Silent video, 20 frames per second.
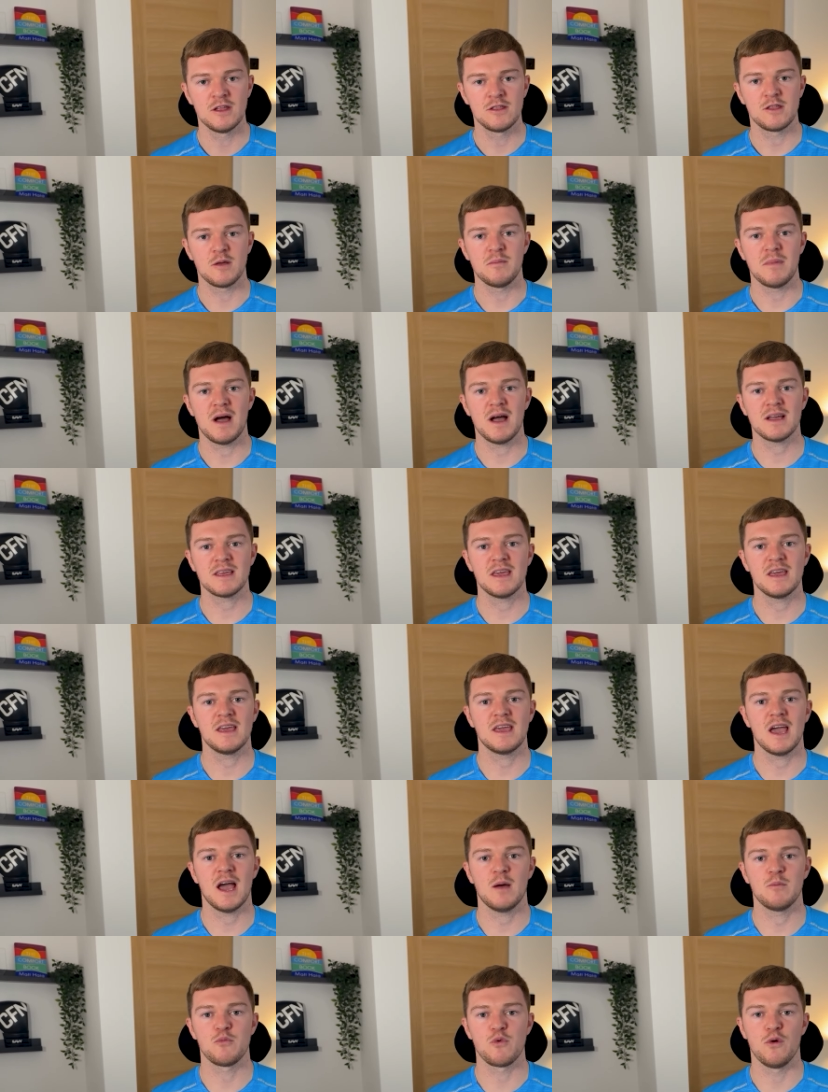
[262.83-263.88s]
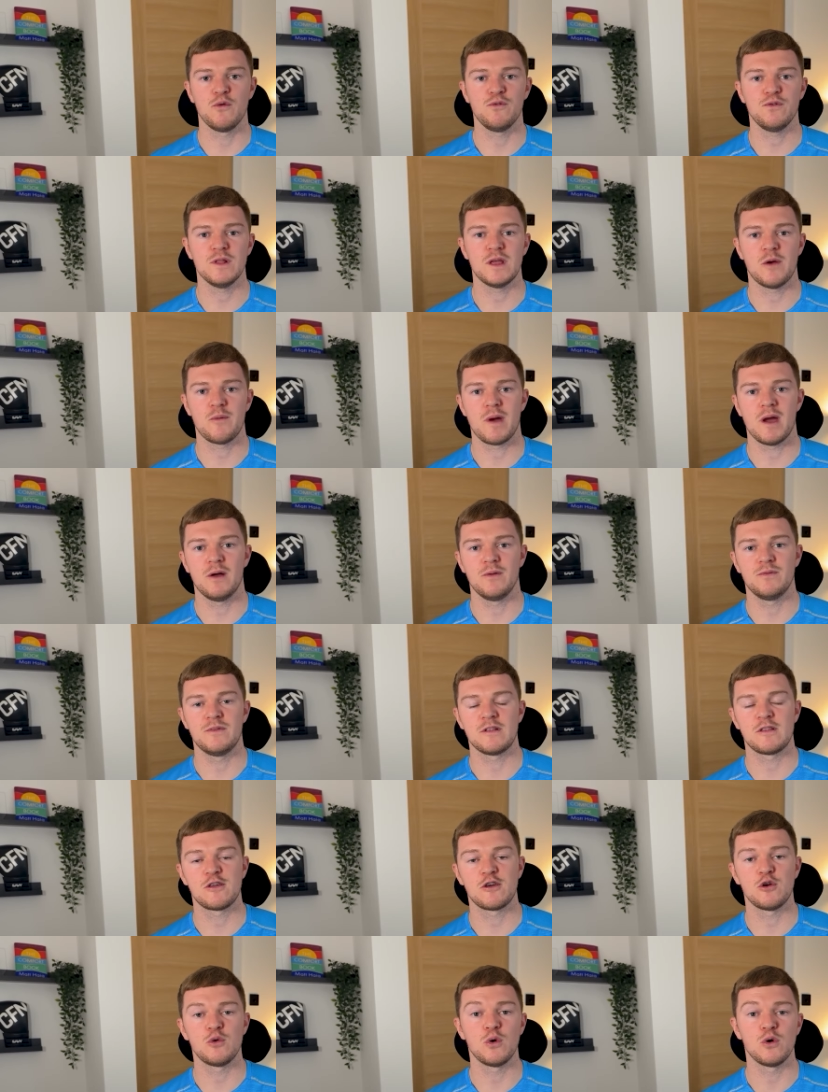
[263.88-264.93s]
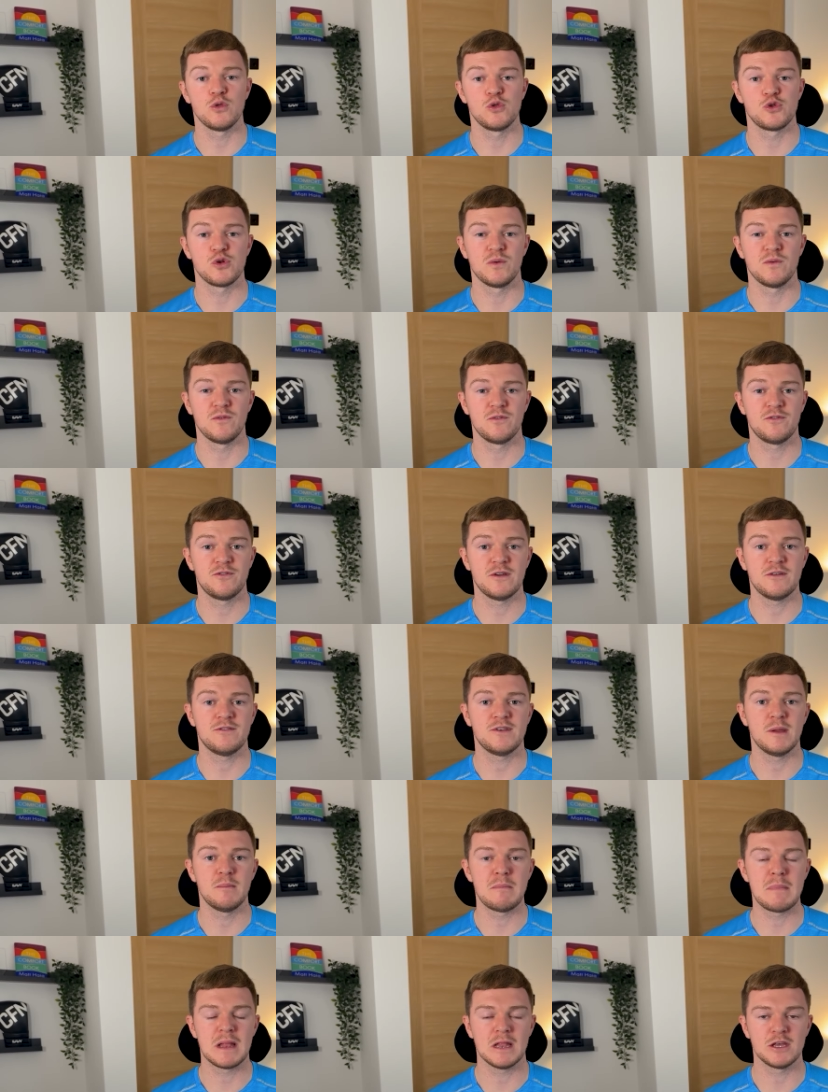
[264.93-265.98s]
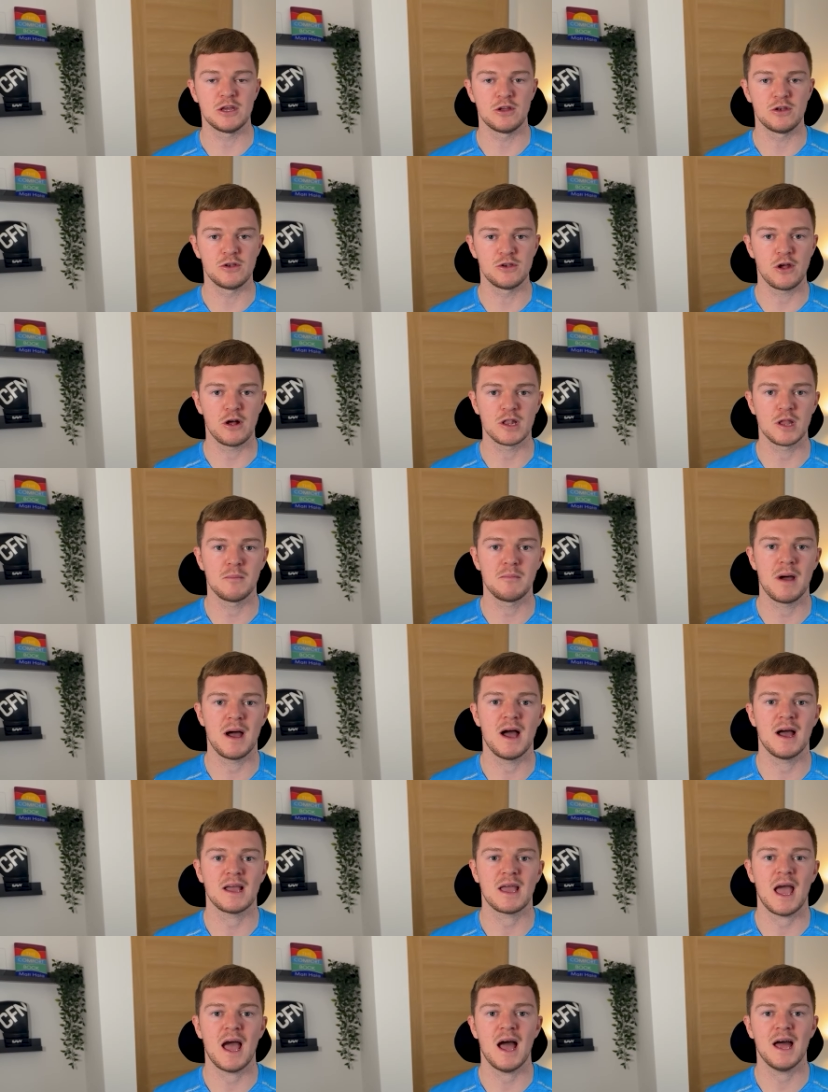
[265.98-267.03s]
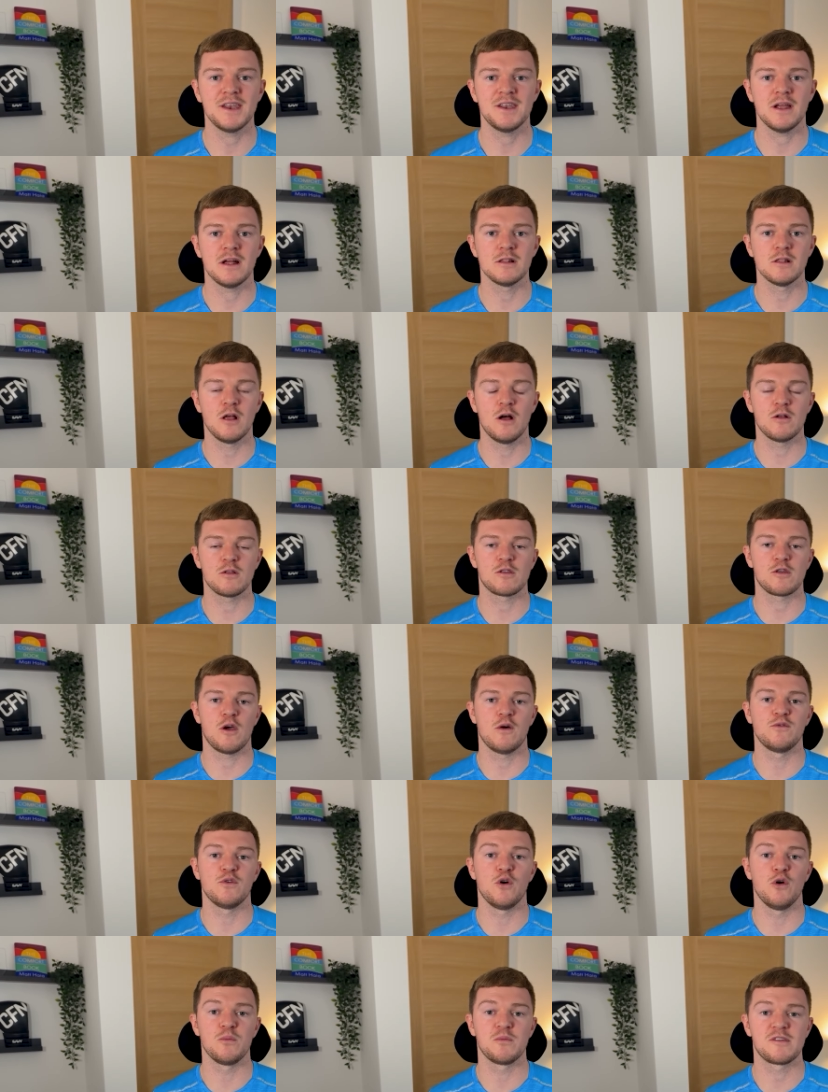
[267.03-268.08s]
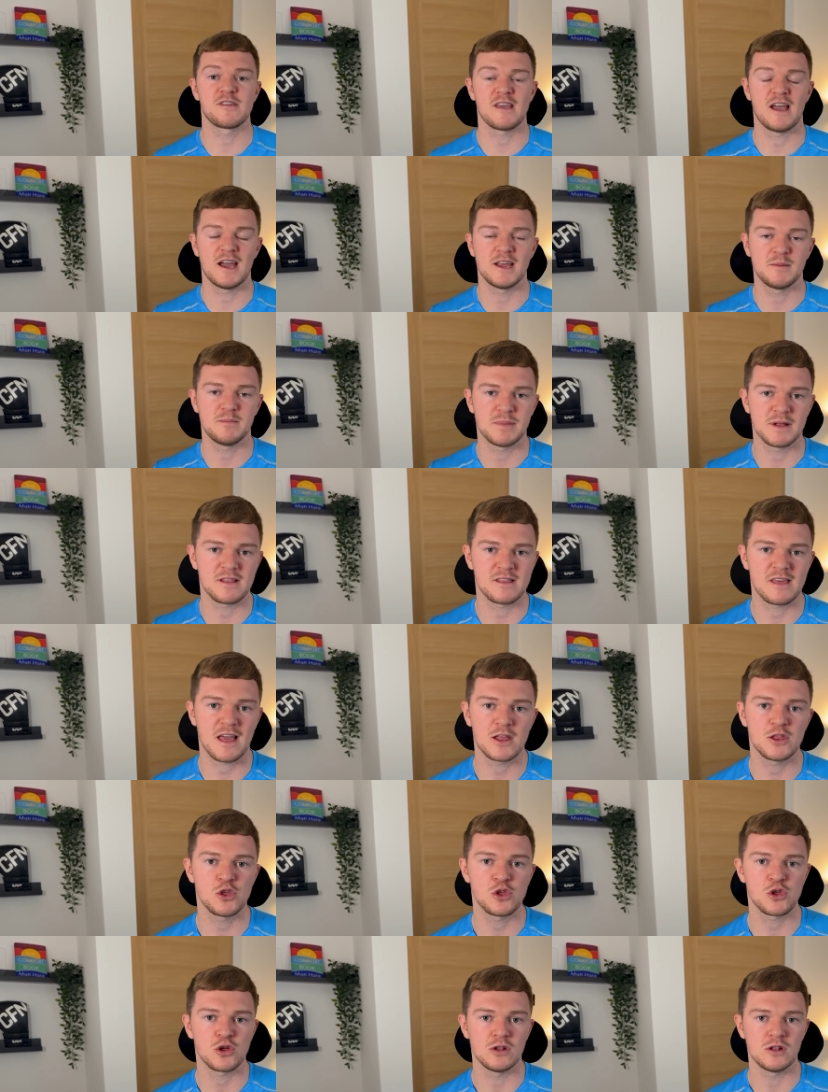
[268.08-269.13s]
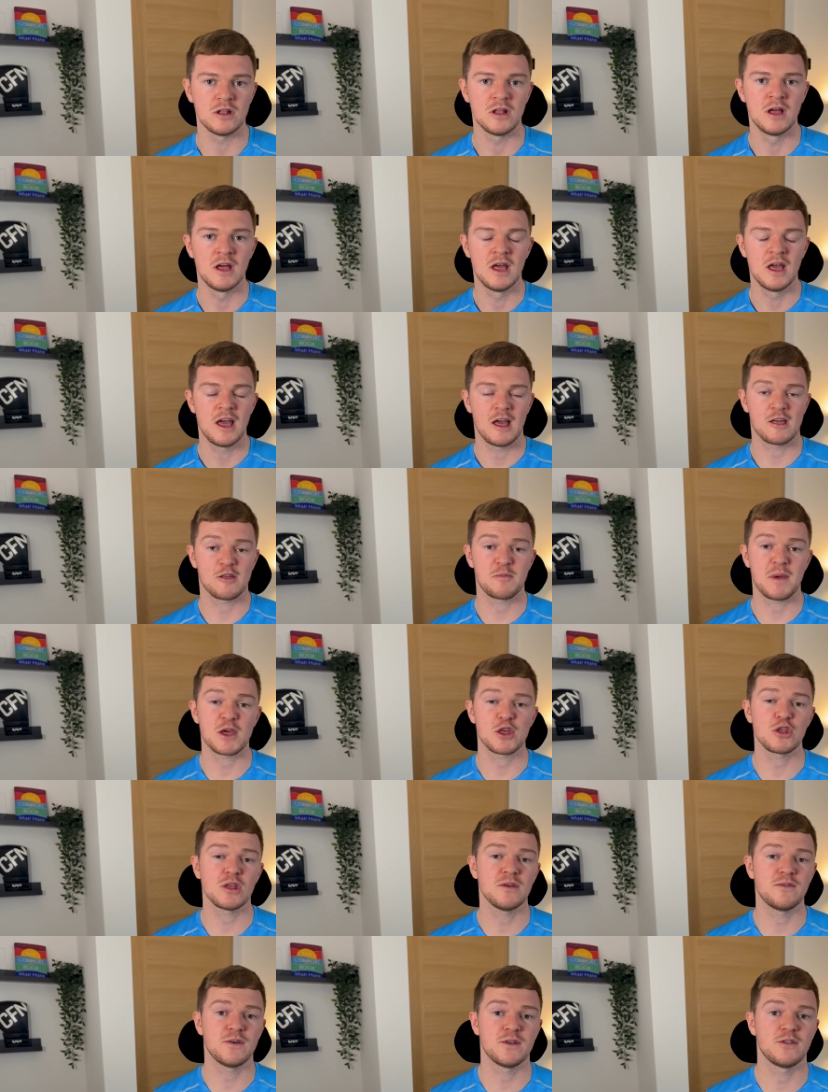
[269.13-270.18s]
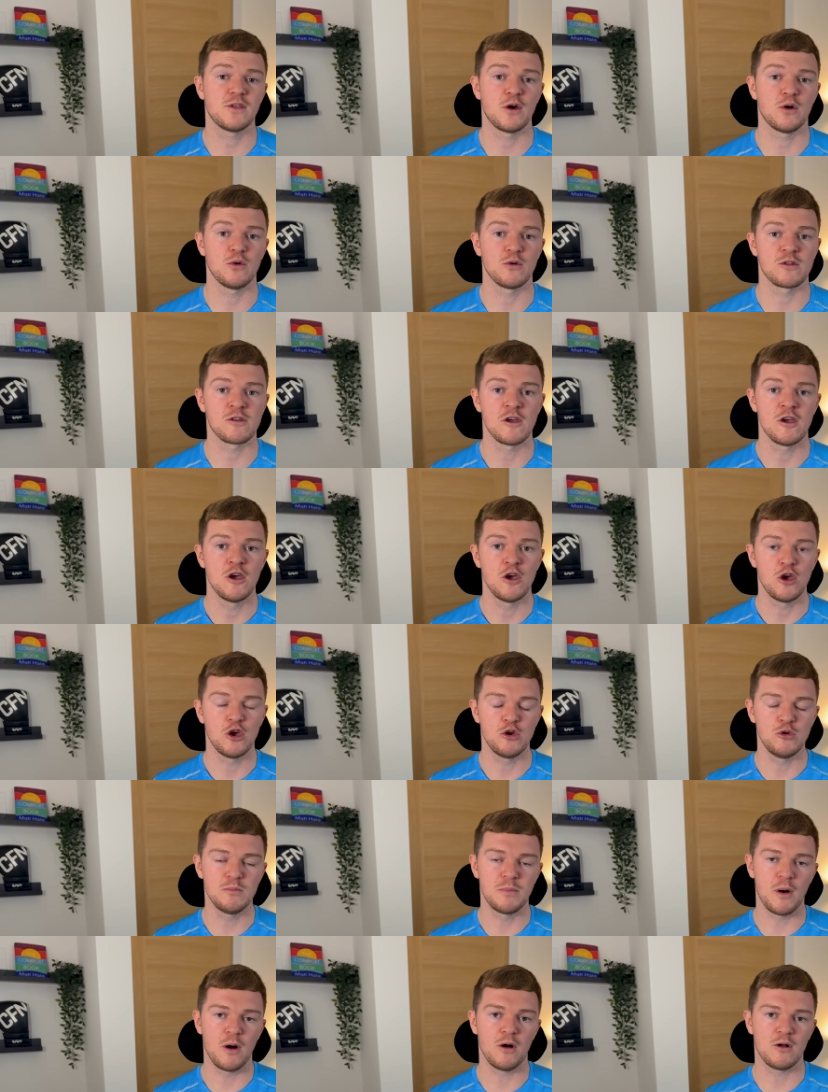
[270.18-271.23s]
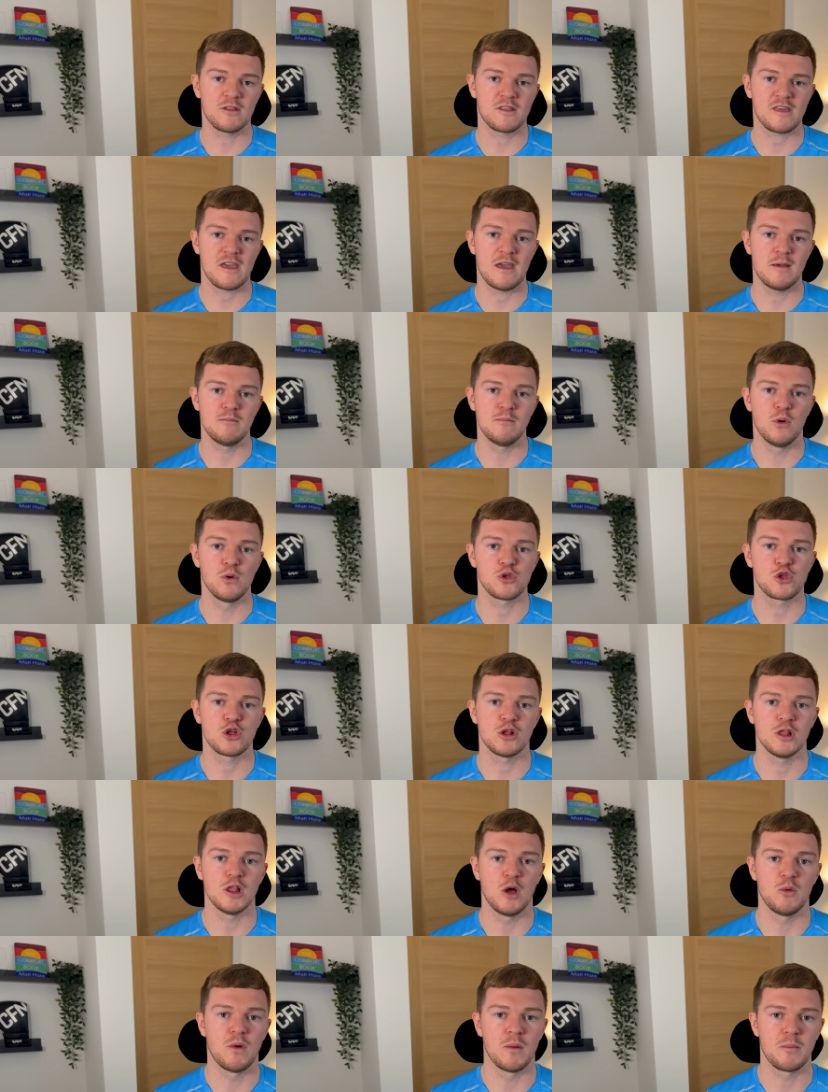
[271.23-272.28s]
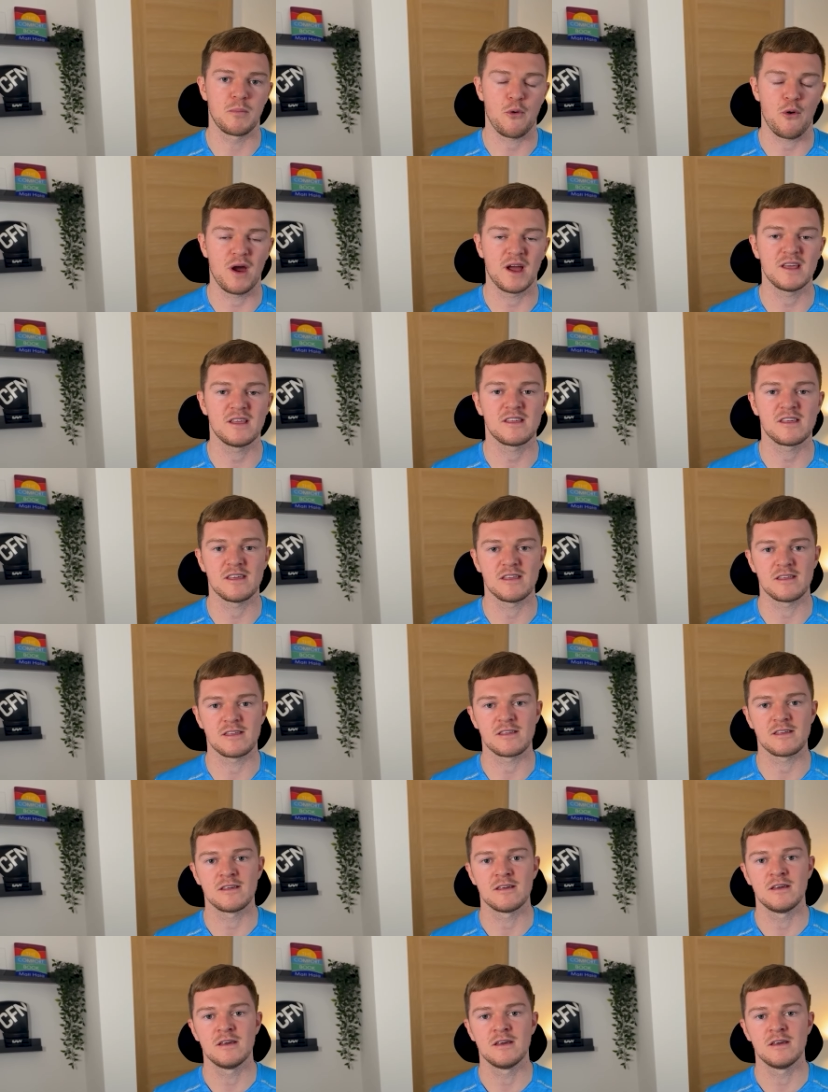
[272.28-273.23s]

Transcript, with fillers: The market cap, roughly around the $250 million mark, had a lot of upside potential, especially for those who bought at much lower prices.